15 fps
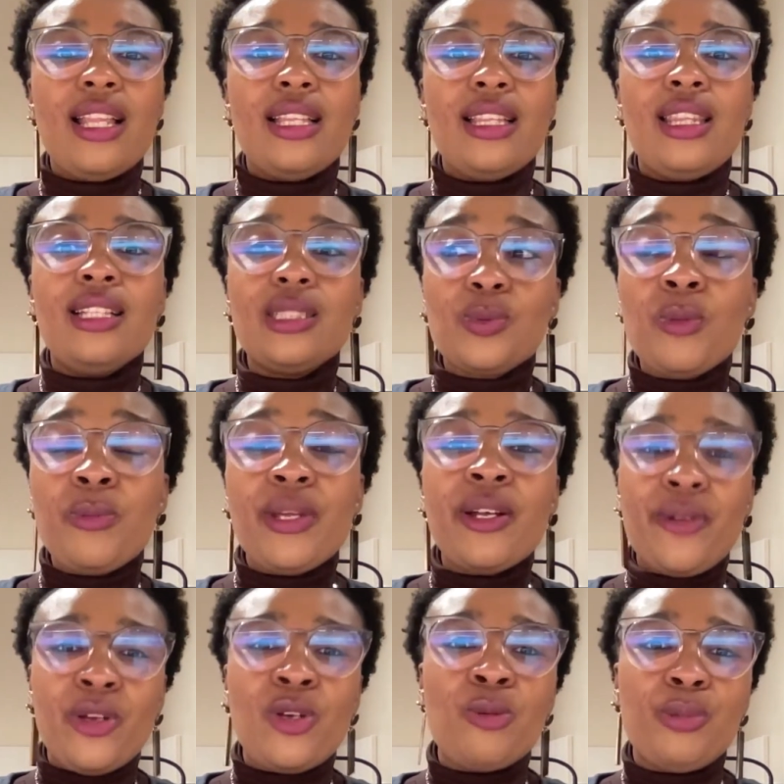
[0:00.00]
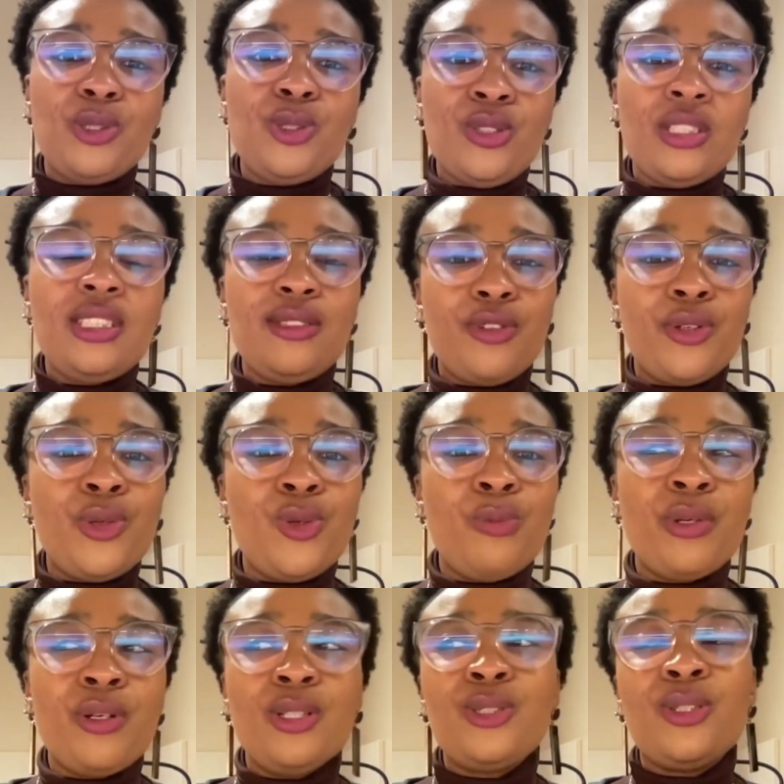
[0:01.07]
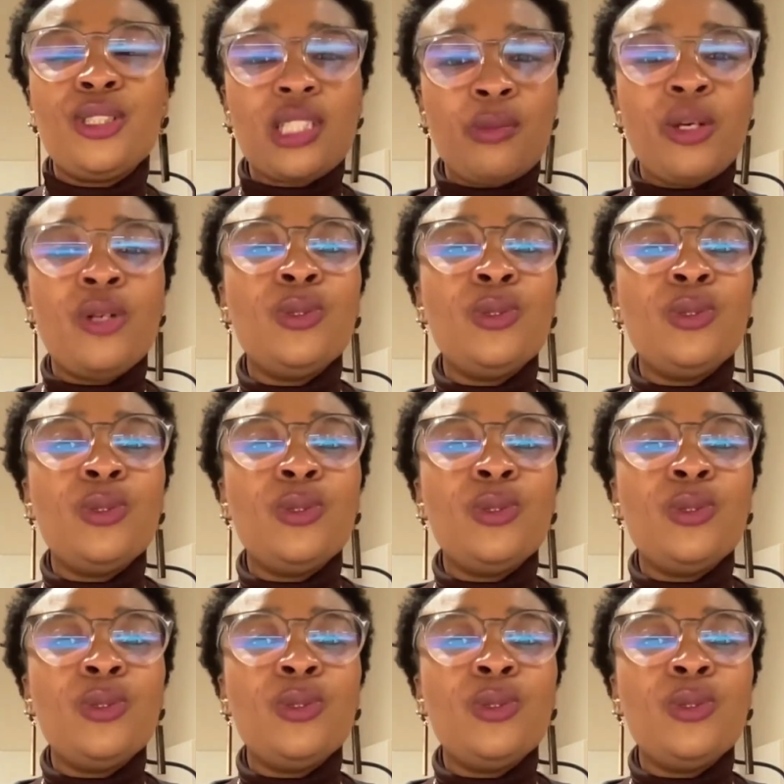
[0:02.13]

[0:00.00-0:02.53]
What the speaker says: this would be a great opportunity for you because you're someone